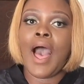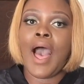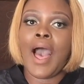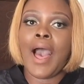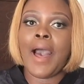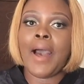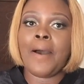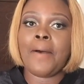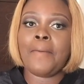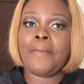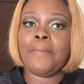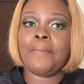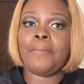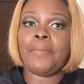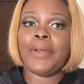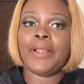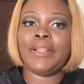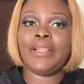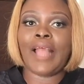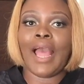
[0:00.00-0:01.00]

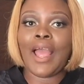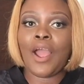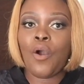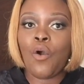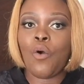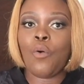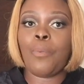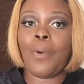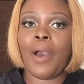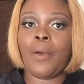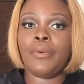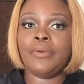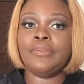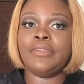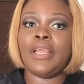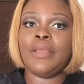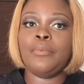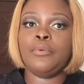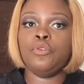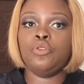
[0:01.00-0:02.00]
But I hope I
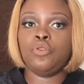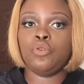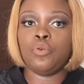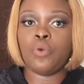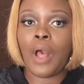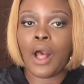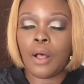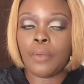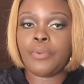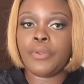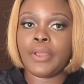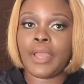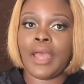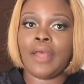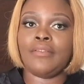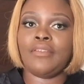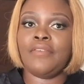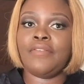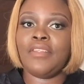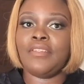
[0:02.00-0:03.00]
was able to help you
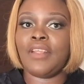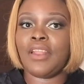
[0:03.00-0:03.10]
guys. If